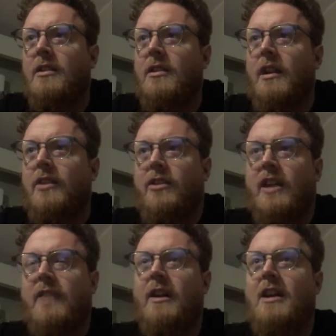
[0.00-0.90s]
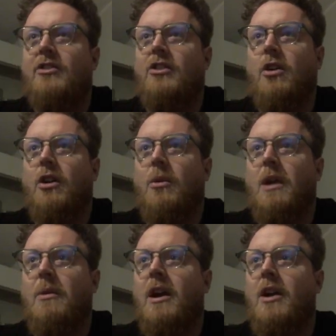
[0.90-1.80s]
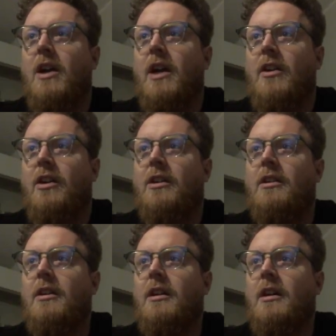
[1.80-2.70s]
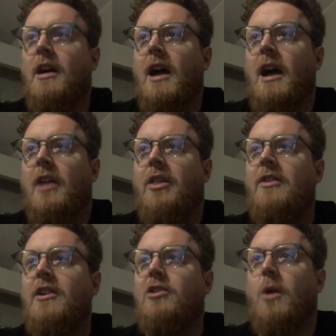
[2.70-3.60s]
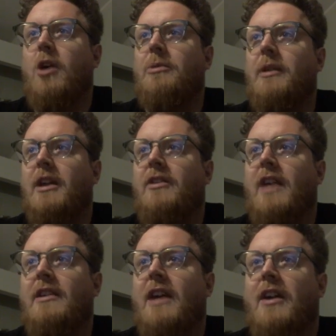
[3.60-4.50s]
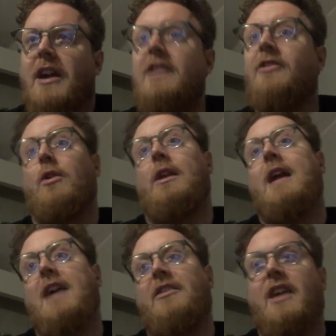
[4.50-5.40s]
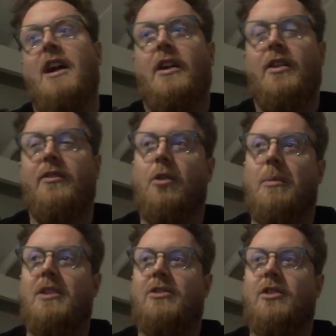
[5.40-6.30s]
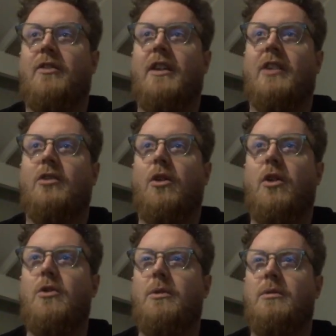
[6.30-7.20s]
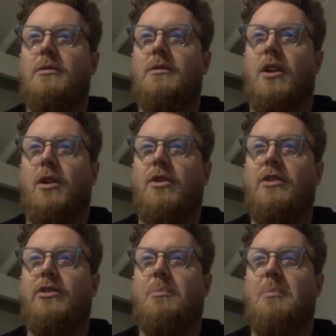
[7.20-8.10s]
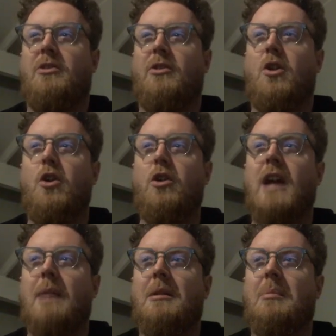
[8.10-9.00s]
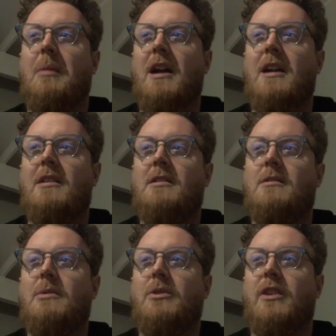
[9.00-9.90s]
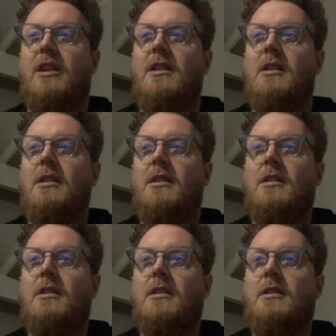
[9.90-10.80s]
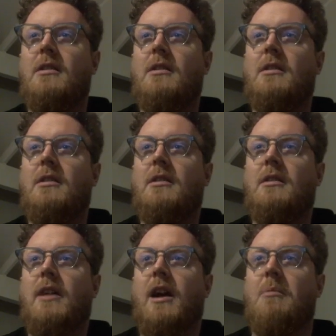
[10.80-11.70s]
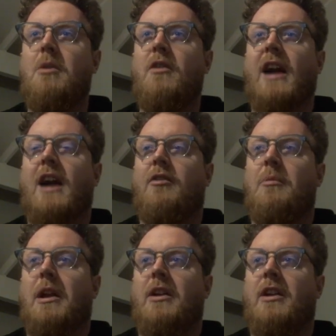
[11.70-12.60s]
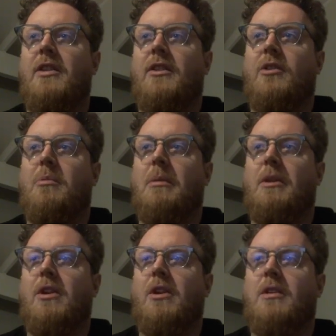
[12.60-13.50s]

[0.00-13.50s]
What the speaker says: It's definitely a slaughter one way or another. And I think these Wasps are going to take down his only anti-air in the form of these two Phoenix. Although, you know, this missile could come into play. We'll see. They are moving out from underneath it, so probably not.